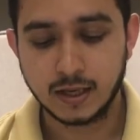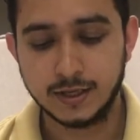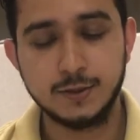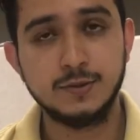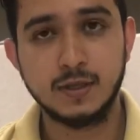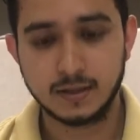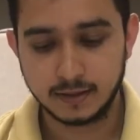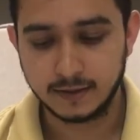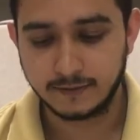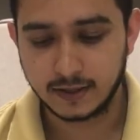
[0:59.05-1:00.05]
Due to their
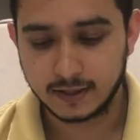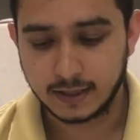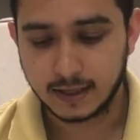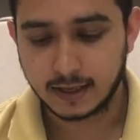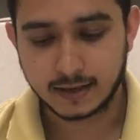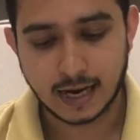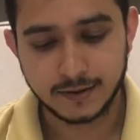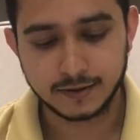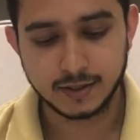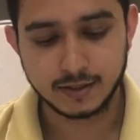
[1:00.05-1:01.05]
different
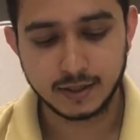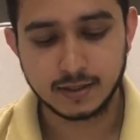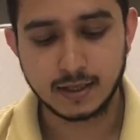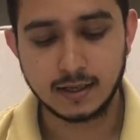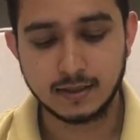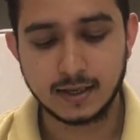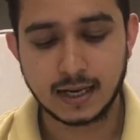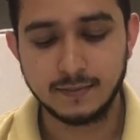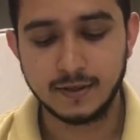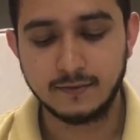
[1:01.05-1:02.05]
characteristics, they can
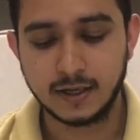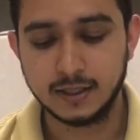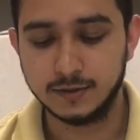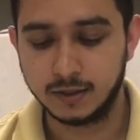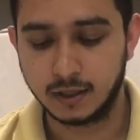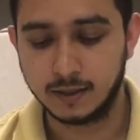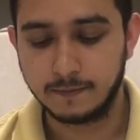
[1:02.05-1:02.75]
be defined uniquely.